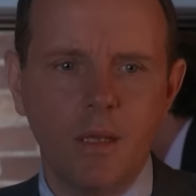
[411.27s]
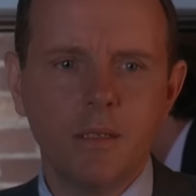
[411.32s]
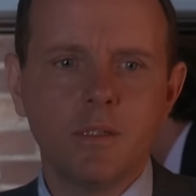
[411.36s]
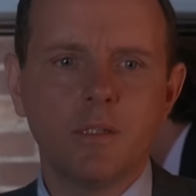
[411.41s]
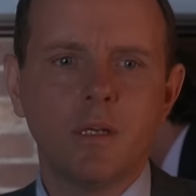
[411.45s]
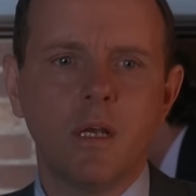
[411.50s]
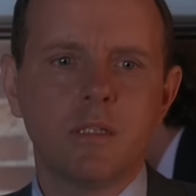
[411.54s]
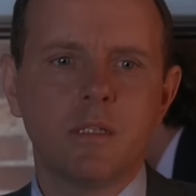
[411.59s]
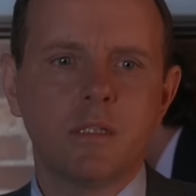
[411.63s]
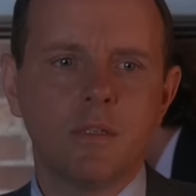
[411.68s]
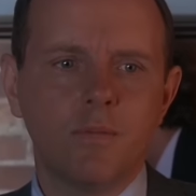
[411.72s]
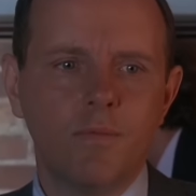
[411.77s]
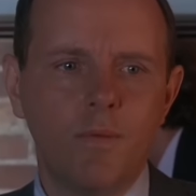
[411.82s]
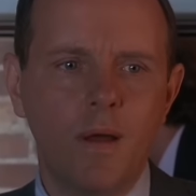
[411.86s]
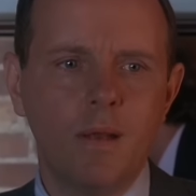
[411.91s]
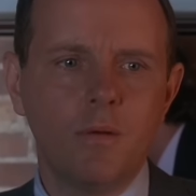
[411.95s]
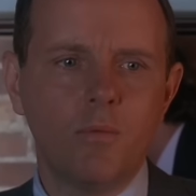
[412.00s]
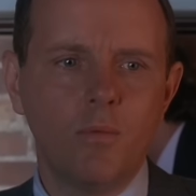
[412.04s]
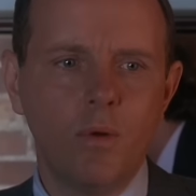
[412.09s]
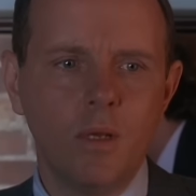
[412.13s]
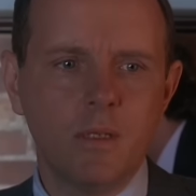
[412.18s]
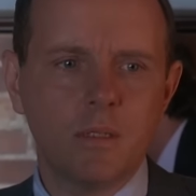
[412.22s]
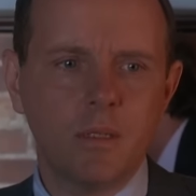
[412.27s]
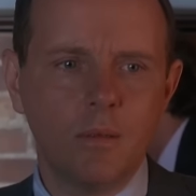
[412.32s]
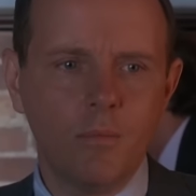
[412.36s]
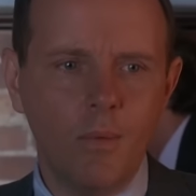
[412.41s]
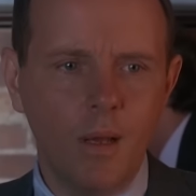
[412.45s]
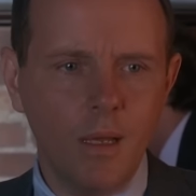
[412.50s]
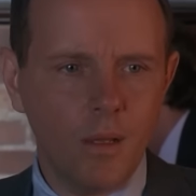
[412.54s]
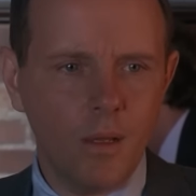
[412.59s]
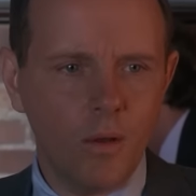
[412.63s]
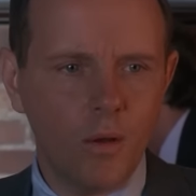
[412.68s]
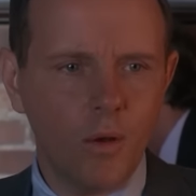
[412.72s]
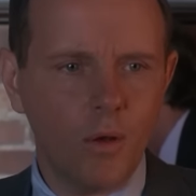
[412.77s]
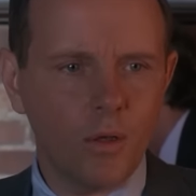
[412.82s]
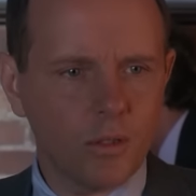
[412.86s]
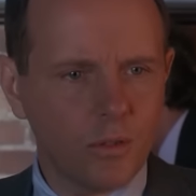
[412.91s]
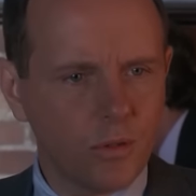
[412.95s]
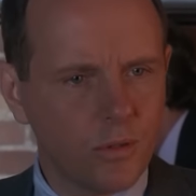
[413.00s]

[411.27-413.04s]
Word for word: and unjustified risk that might cause